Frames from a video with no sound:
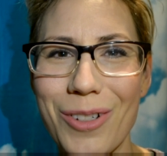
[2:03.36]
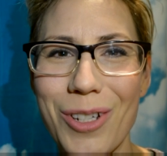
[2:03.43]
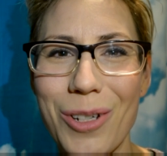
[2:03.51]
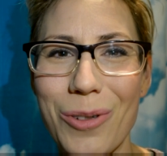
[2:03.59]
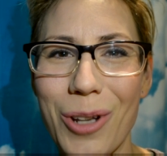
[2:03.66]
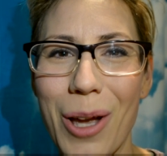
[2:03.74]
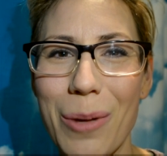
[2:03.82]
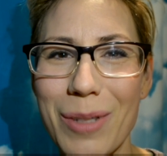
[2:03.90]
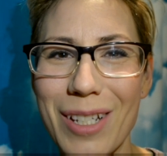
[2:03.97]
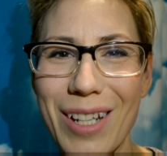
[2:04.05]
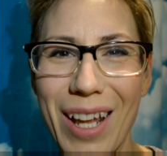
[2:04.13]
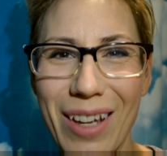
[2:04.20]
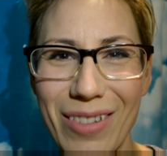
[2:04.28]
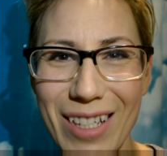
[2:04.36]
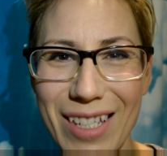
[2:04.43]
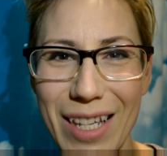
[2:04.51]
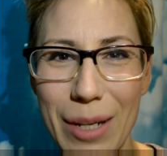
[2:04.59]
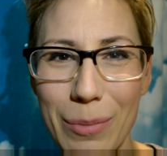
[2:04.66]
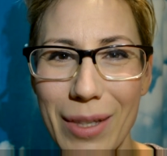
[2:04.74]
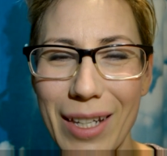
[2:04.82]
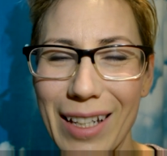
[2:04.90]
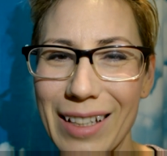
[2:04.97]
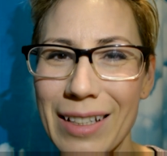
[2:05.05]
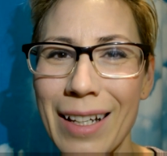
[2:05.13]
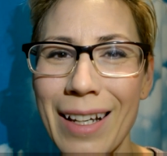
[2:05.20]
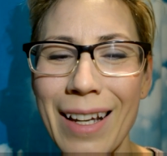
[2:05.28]
two times a day of the same
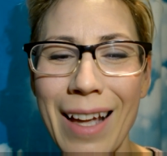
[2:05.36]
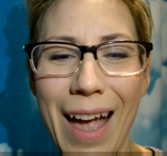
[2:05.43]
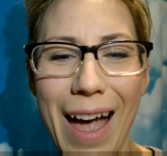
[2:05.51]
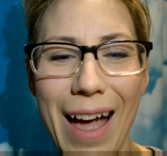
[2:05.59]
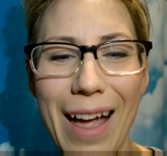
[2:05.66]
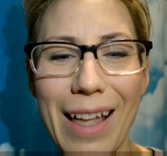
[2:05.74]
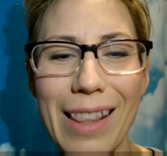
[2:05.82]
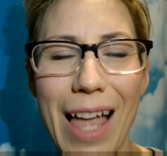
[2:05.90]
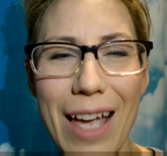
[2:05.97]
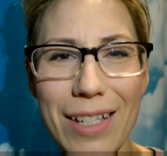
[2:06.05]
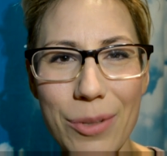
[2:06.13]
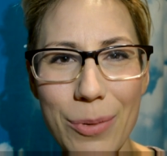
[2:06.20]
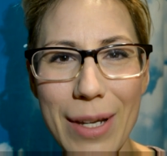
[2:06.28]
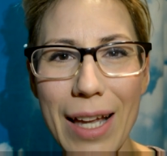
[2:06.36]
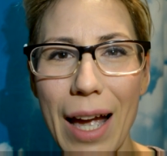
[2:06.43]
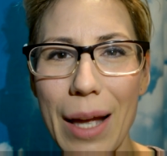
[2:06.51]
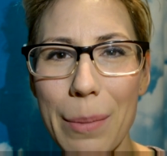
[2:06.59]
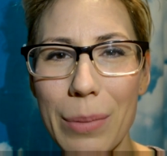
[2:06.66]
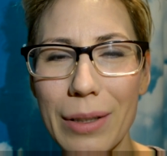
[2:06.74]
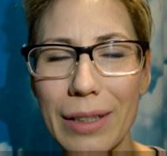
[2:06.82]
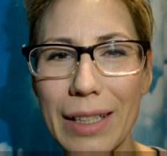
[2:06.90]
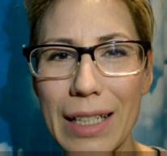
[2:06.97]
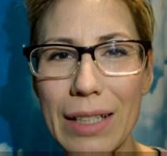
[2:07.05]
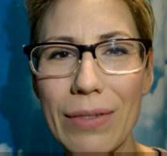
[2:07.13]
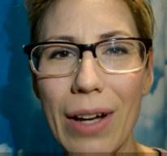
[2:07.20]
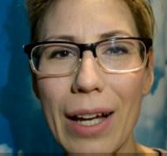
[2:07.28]
thing. Uh, last week, I
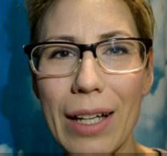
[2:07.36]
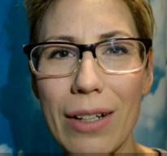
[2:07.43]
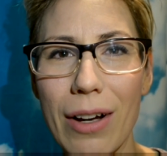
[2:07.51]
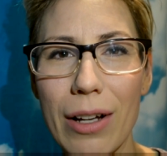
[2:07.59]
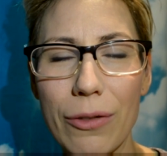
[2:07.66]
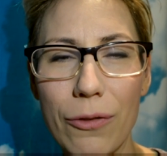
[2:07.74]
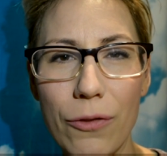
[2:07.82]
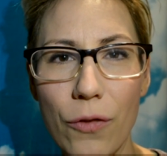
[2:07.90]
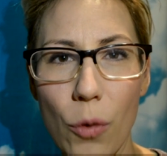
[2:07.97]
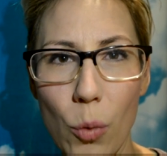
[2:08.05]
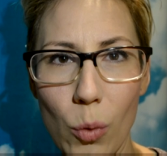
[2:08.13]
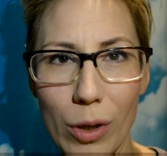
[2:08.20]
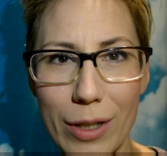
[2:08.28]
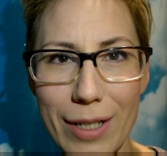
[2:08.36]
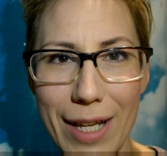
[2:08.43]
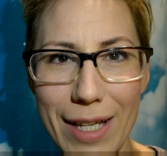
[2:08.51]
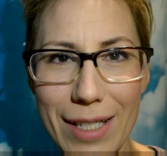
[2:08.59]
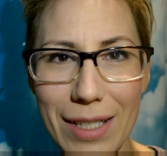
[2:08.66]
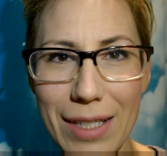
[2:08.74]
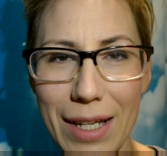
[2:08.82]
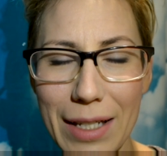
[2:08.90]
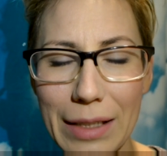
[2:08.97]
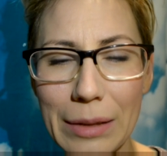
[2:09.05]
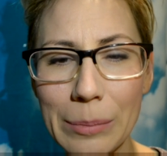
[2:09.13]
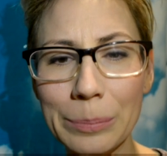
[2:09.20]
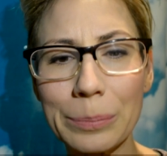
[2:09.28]
believe I got four days
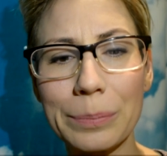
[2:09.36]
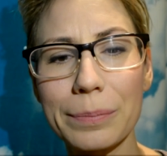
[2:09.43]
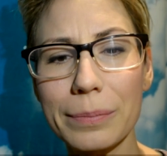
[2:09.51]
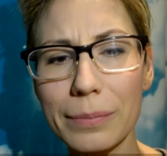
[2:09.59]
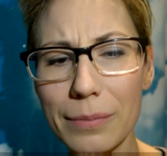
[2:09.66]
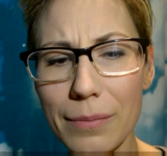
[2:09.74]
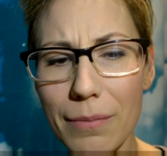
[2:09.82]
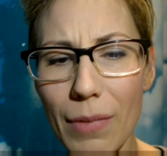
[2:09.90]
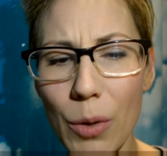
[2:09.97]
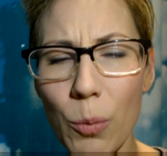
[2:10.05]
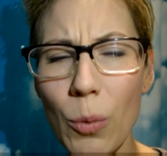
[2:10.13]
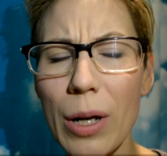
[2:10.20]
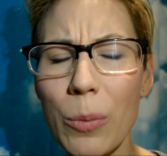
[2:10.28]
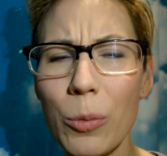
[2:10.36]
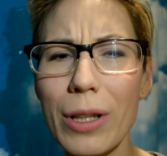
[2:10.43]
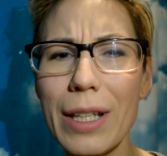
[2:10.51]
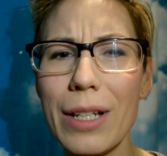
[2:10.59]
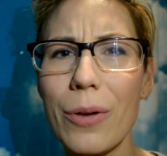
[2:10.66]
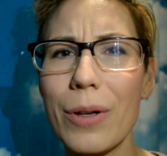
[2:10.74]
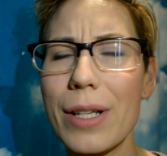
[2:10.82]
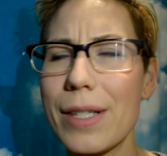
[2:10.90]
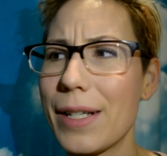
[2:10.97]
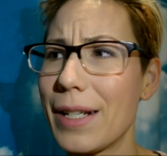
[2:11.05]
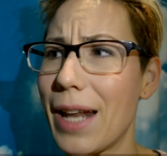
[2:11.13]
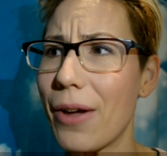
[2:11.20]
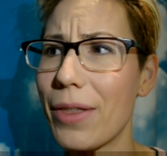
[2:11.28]
in. What I'm really
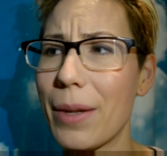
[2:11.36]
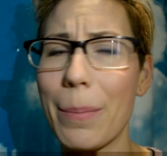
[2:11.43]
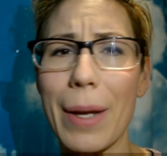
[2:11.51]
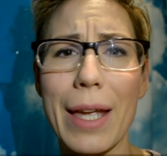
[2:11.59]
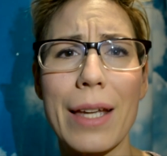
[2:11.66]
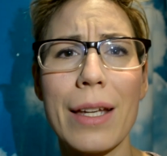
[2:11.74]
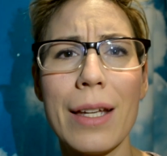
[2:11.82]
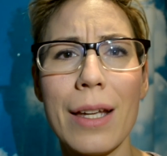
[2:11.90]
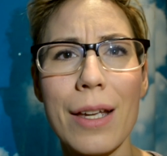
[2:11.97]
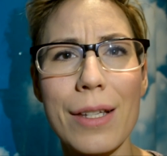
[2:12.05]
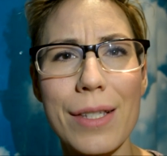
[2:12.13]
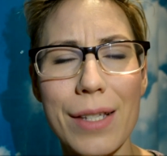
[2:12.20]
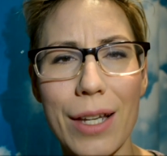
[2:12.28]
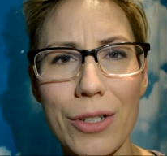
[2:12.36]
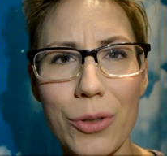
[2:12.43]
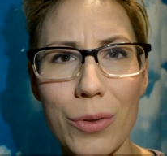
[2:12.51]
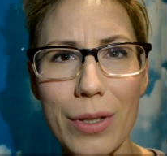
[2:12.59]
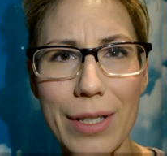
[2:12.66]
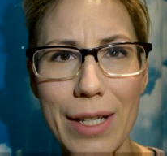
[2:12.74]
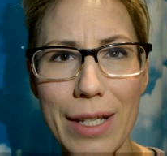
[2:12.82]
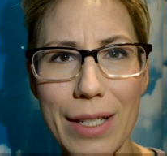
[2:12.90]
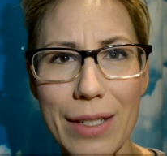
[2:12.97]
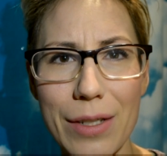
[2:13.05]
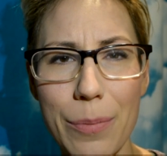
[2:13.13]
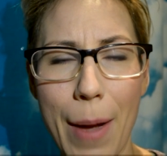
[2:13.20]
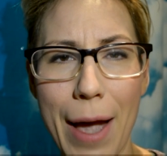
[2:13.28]
noticing now that my schedule
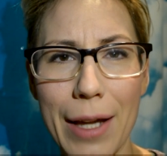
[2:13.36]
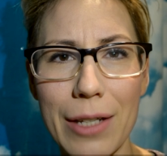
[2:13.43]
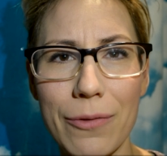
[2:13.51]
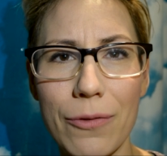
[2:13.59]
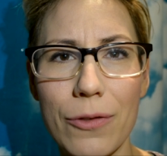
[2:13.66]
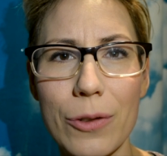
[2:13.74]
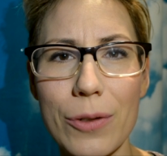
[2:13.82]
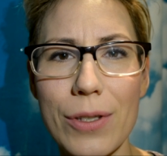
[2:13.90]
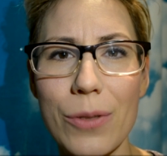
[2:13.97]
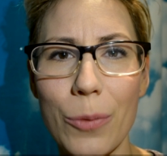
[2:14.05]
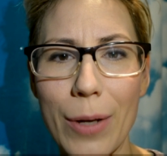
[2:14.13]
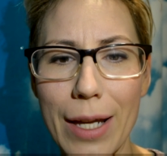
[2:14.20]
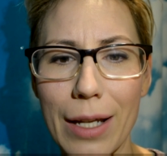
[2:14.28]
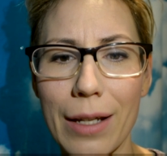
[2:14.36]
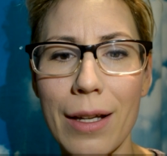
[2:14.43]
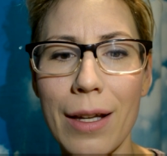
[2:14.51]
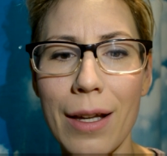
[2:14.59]
is back in full swing